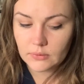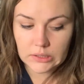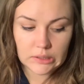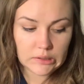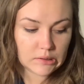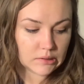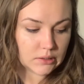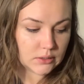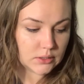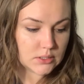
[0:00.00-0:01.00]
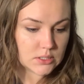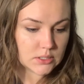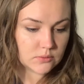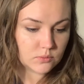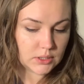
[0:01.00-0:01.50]
And
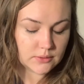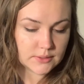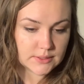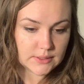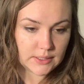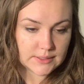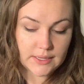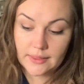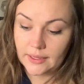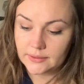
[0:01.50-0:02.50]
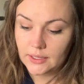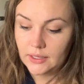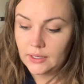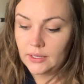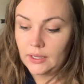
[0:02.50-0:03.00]
what else? Things like
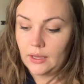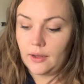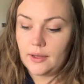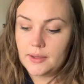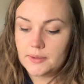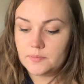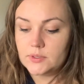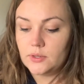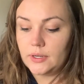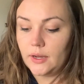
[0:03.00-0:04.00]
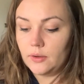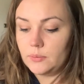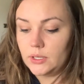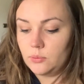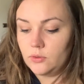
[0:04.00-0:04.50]
that. So now I'm
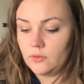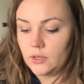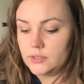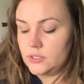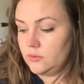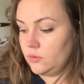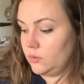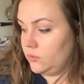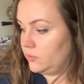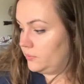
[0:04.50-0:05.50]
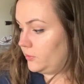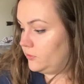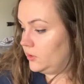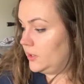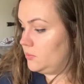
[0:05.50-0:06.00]
gonna move on to,
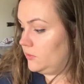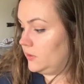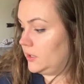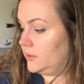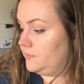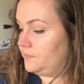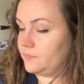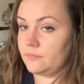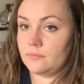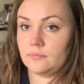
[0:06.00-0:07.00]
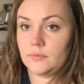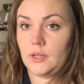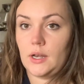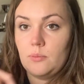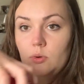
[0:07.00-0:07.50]
before I move on, the
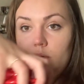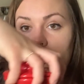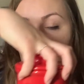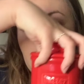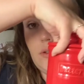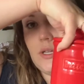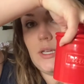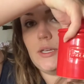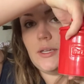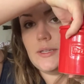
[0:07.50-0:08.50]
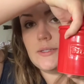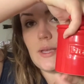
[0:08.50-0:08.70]
number 1 thing you need is a